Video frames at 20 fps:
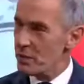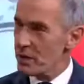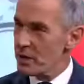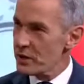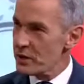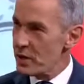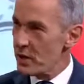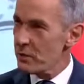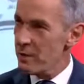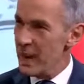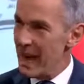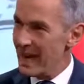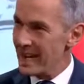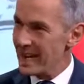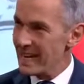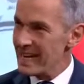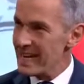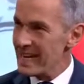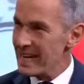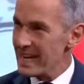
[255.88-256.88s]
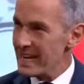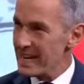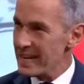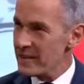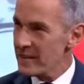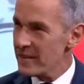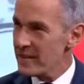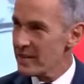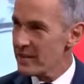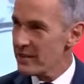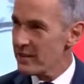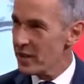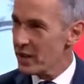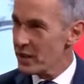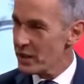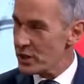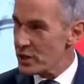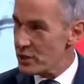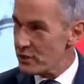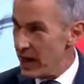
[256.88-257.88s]
has been so badly hit
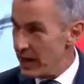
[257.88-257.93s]
that